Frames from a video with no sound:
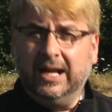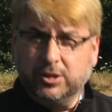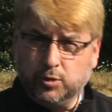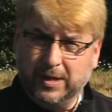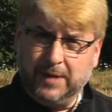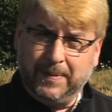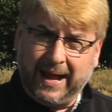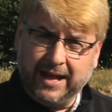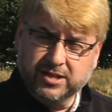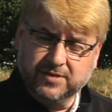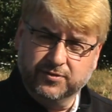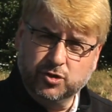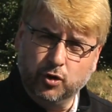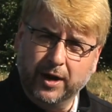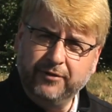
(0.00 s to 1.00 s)
Now, 20 pounds
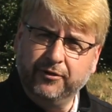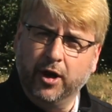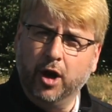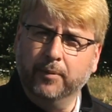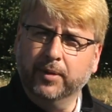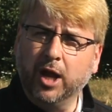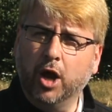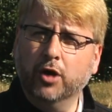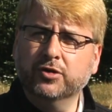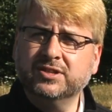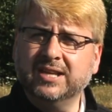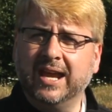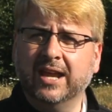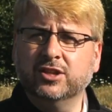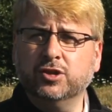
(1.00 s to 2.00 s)
of soy foam
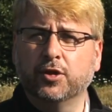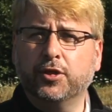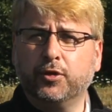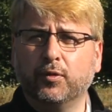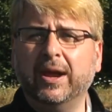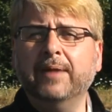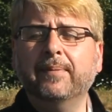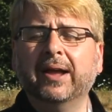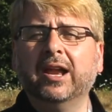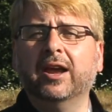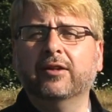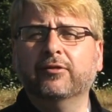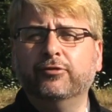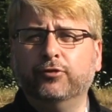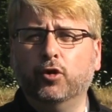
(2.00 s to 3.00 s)
goes into 3
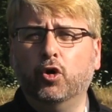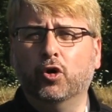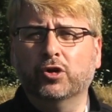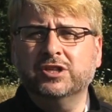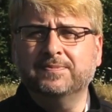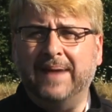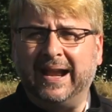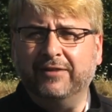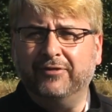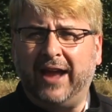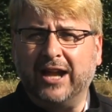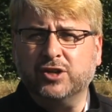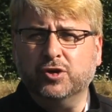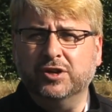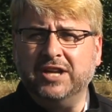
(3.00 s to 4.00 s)
million Fords
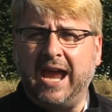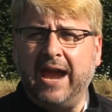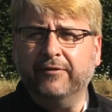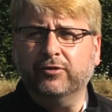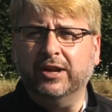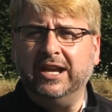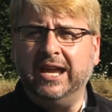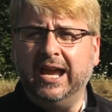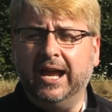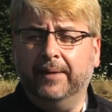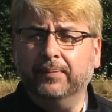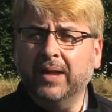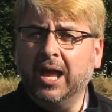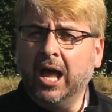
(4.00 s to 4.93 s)
manufactured every year.